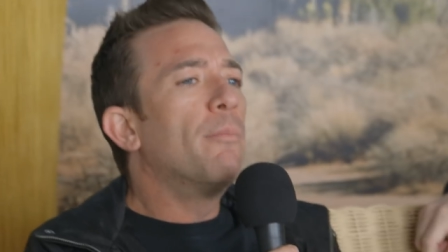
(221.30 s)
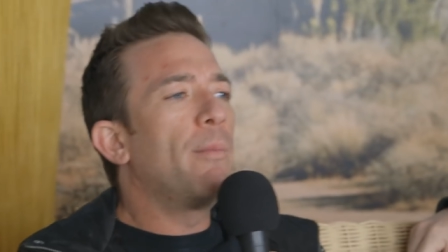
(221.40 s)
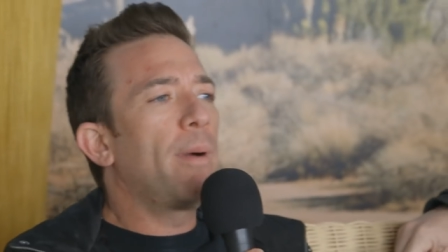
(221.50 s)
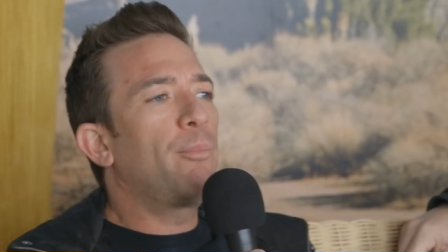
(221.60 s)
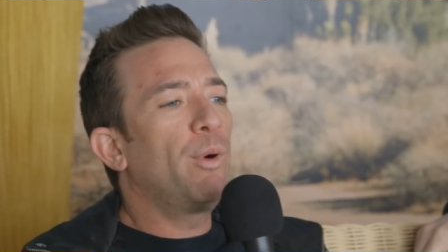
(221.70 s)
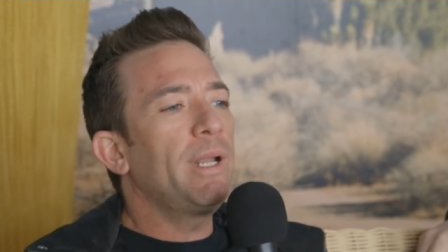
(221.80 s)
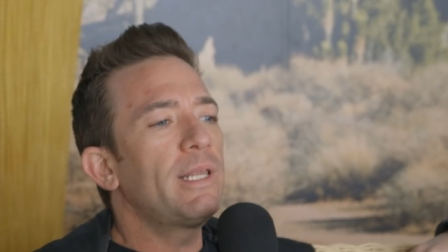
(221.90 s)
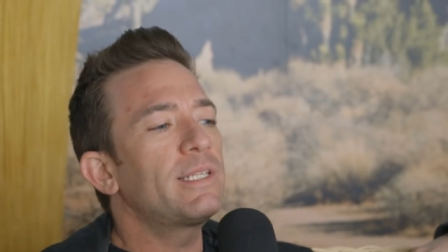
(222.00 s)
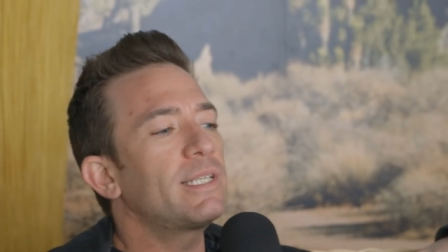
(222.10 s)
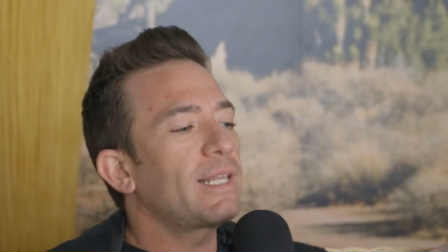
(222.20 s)
But my point
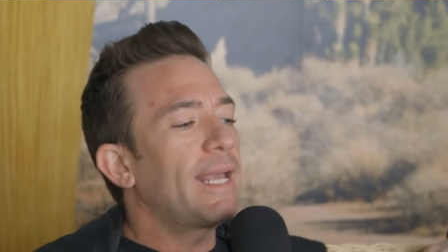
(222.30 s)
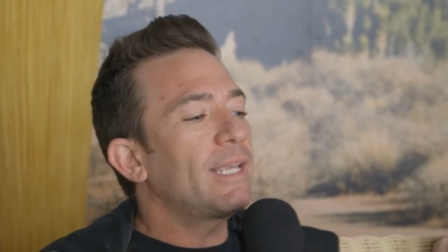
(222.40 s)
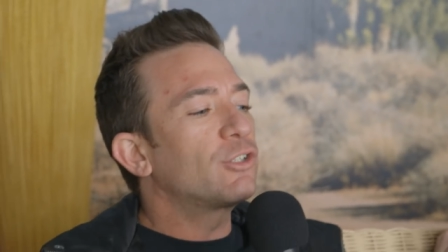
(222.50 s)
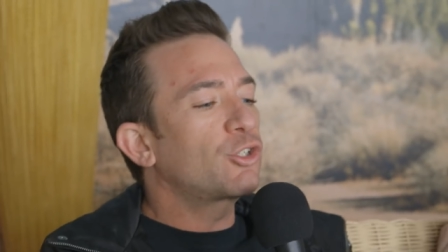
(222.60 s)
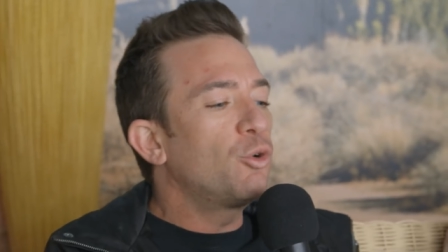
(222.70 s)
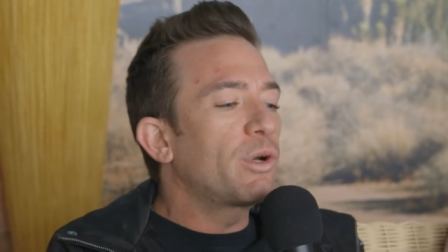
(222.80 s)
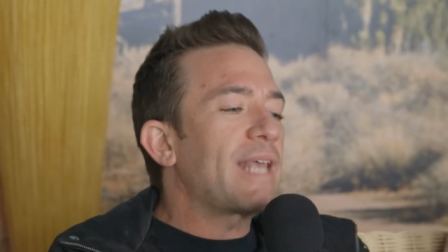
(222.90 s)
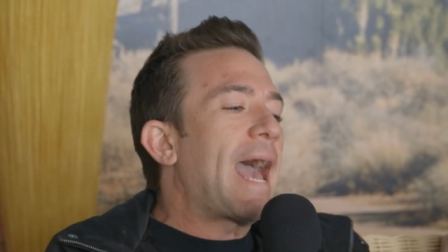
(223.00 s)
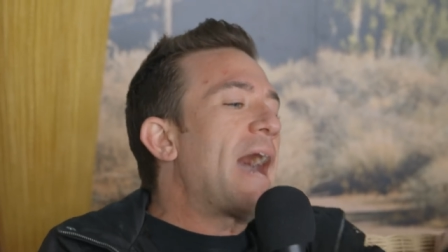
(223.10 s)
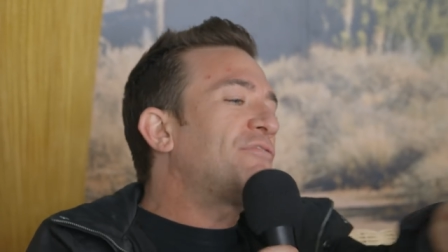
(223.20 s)
is, is like it's cool
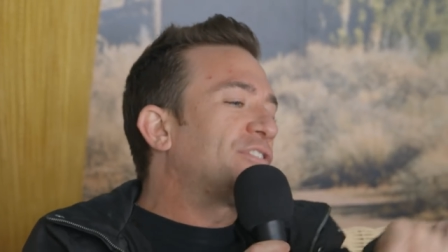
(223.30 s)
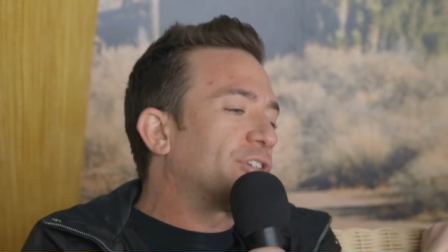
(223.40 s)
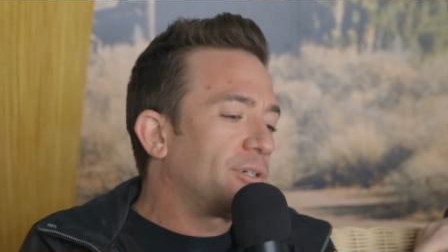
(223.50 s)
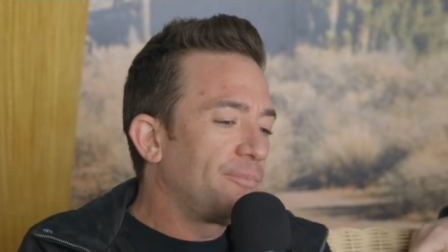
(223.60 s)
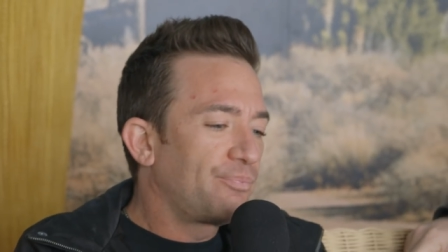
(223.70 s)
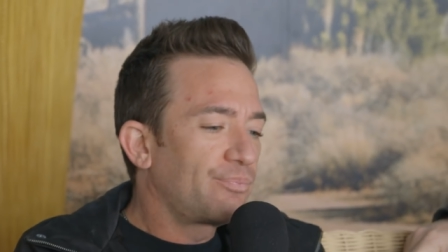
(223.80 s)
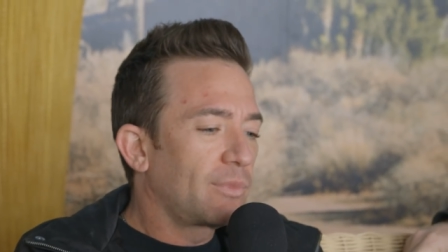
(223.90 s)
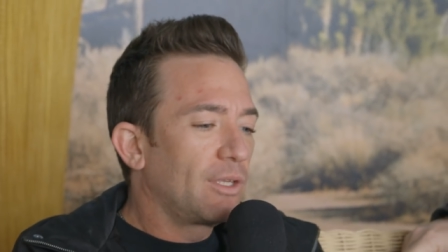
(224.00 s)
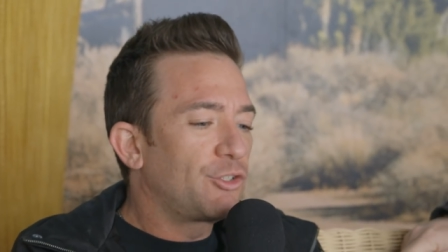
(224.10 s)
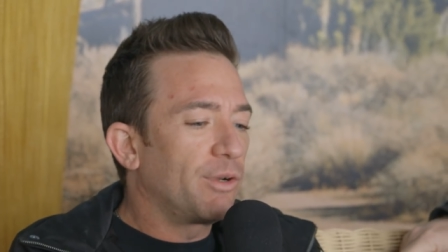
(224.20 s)
because after,
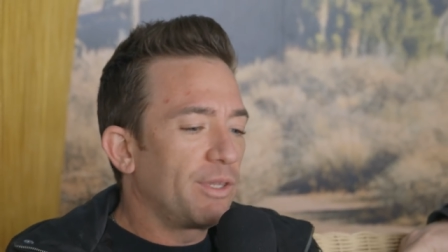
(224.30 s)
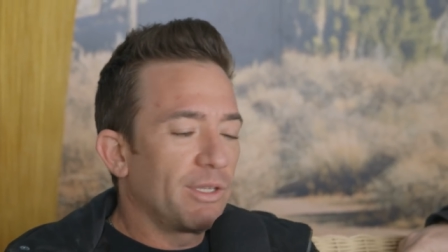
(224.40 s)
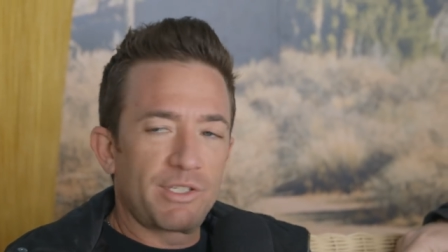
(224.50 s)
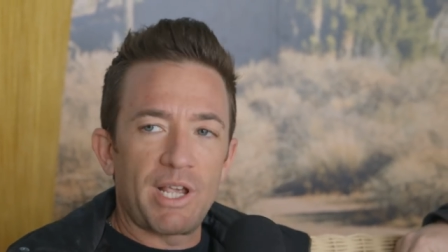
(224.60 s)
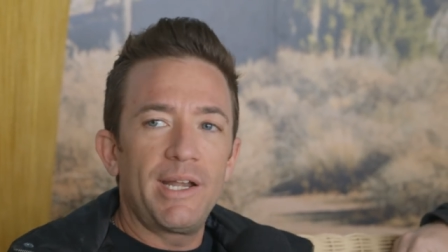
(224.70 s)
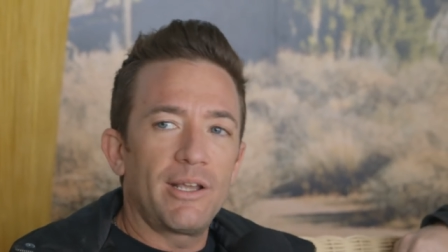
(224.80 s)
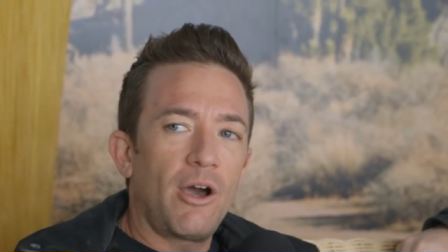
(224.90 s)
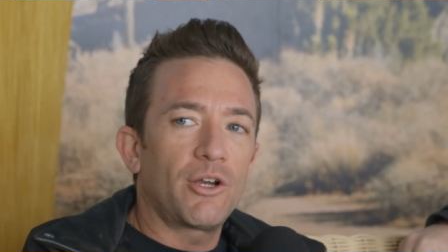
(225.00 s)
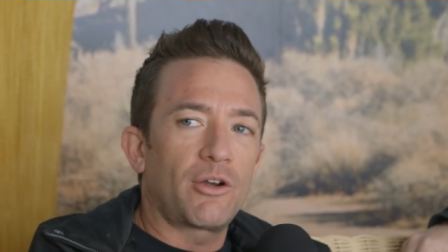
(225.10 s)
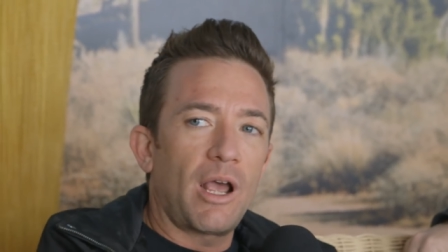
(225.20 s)
during the signing
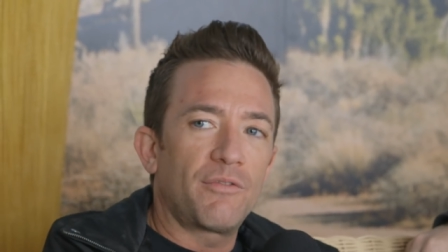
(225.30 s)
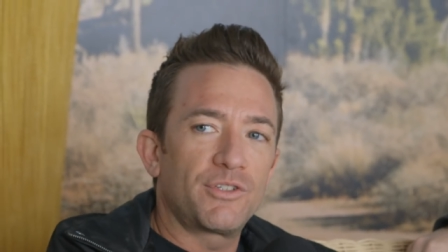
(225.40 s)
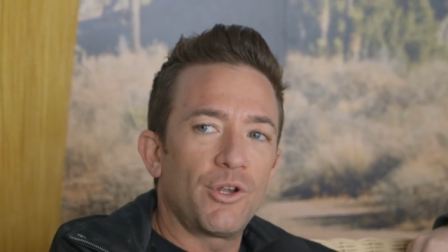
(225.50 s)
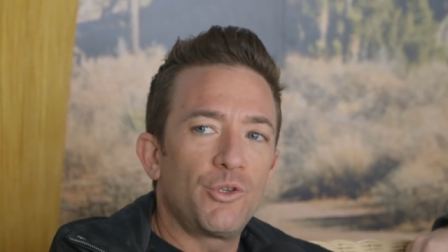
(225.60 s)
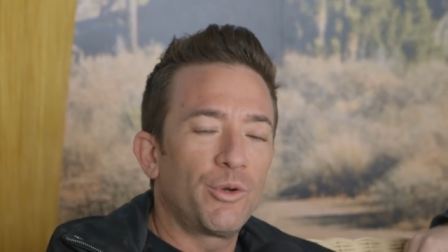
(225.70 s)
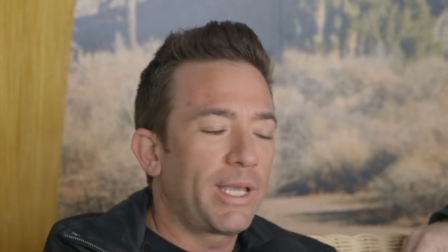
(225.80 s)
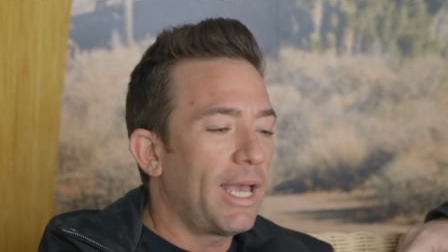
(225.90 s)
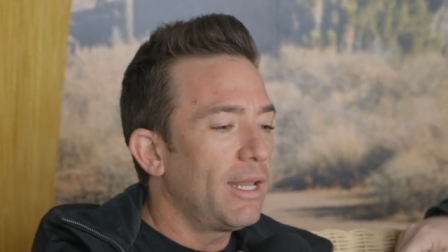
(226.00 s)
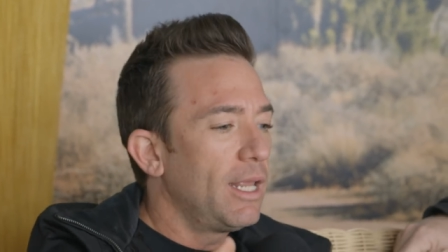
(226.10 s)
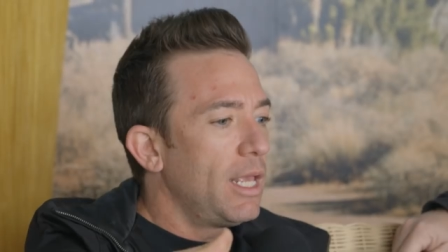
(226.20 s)
autographs, you know, you'll get